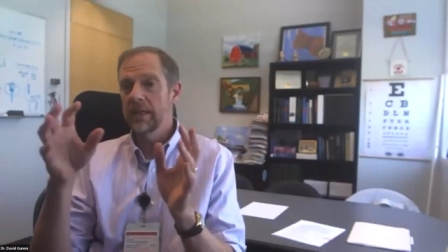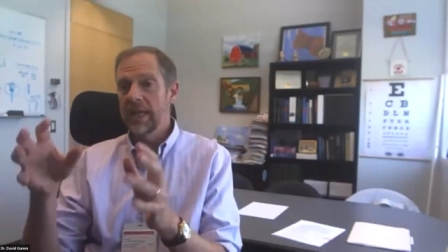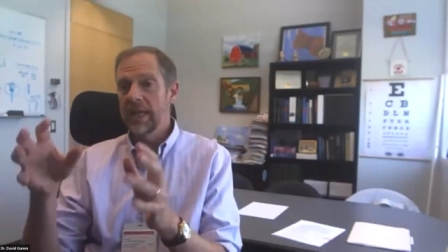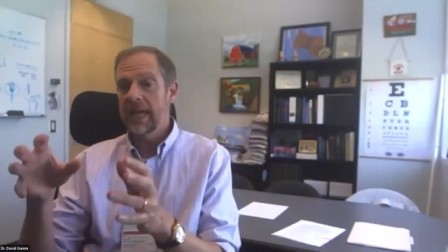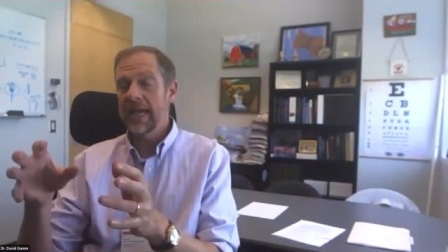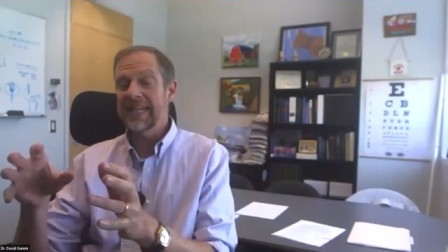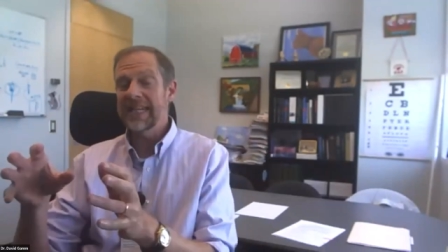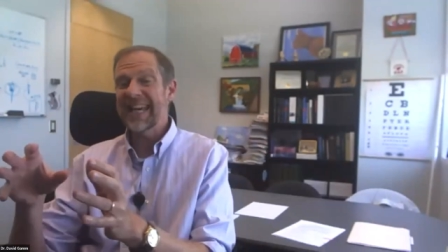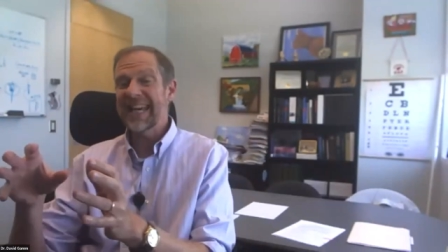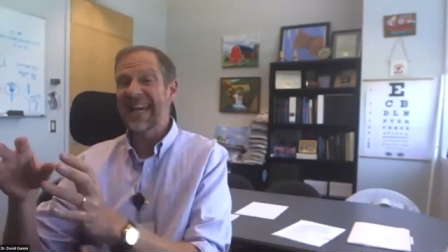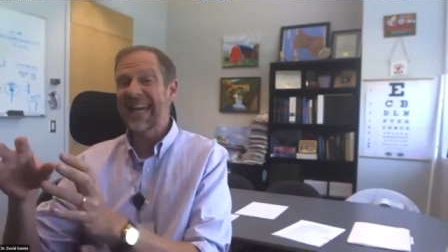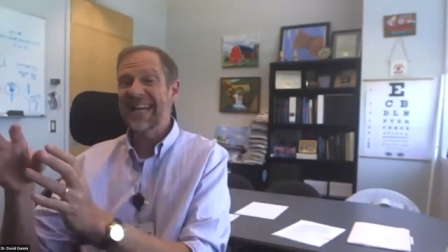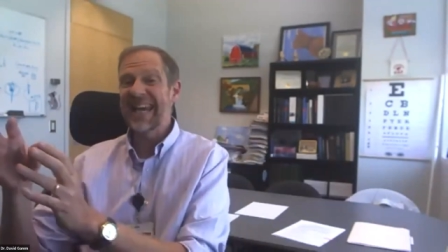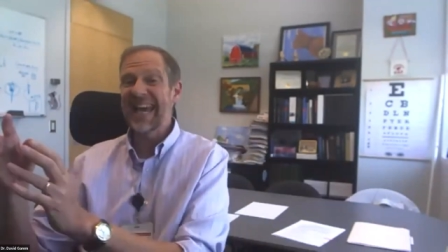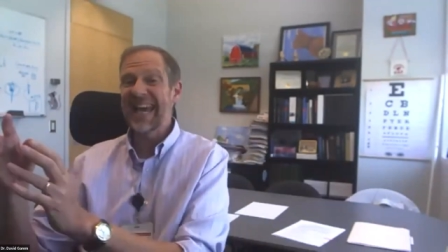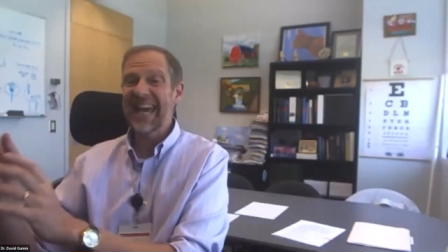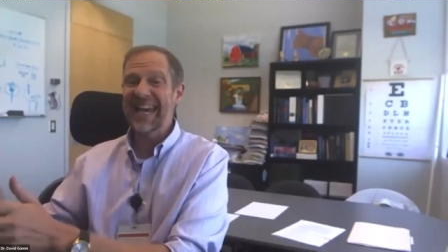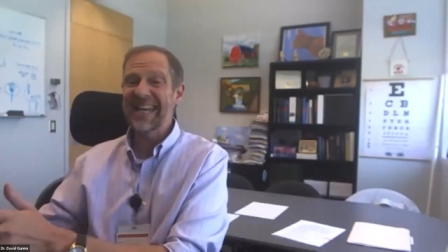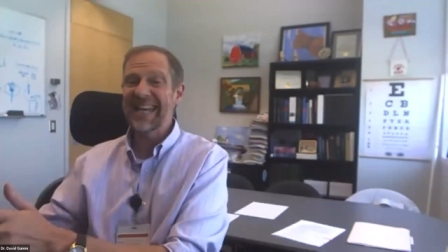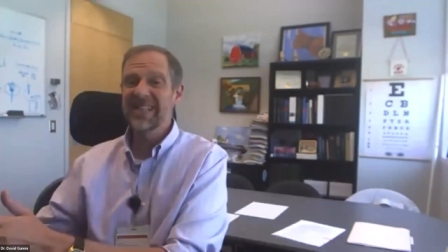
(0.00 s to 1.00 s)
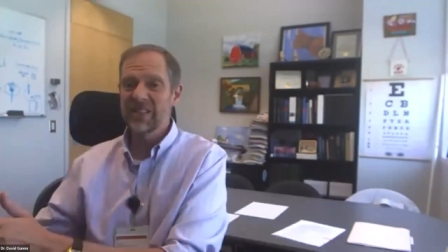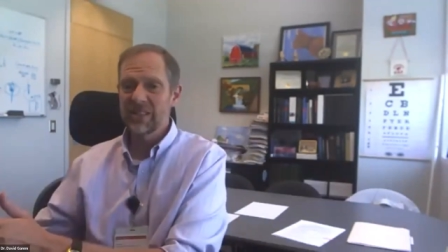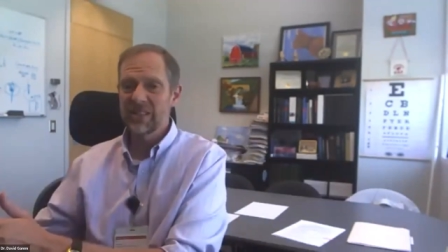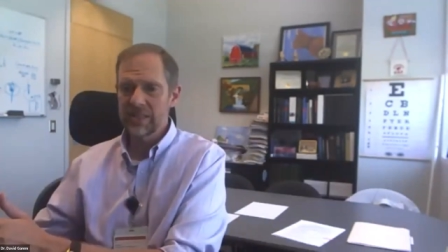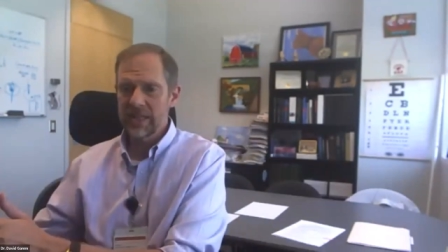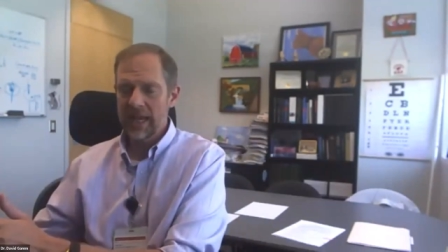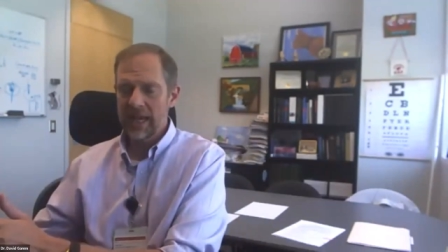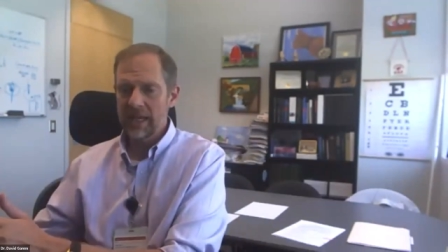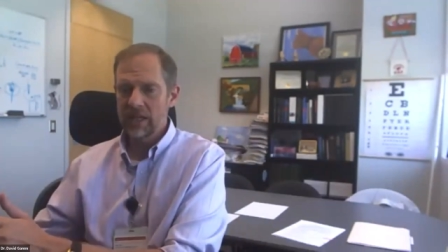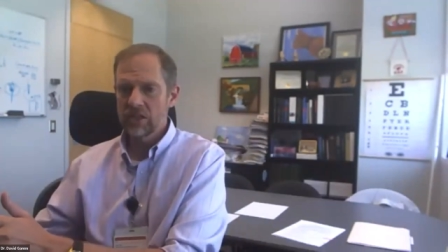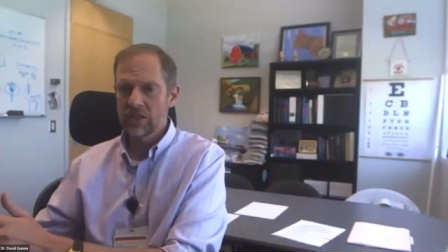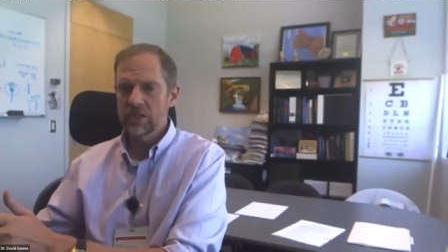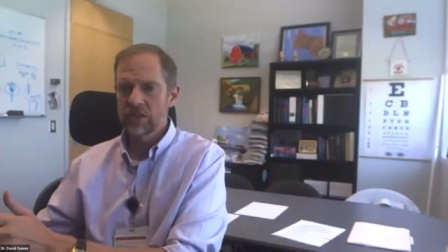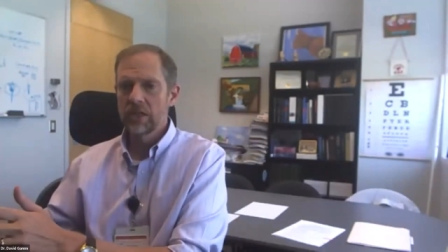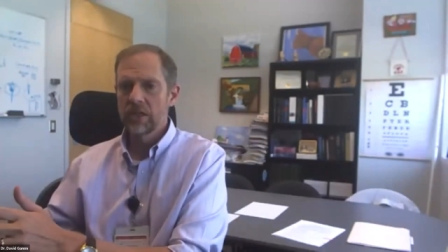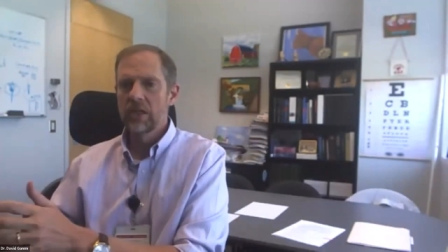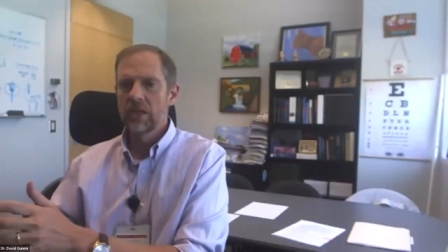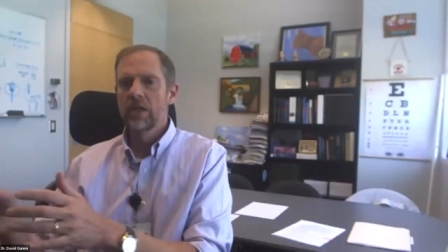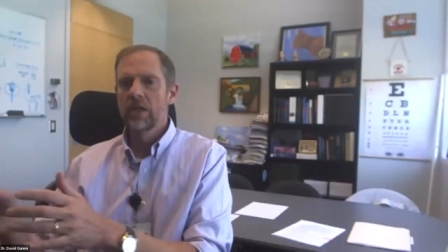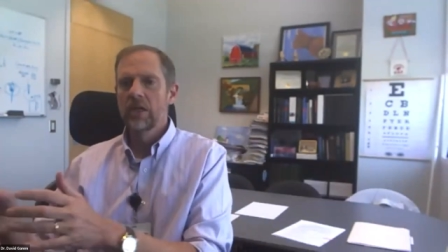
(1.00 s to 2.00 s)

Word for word: late, and end stage.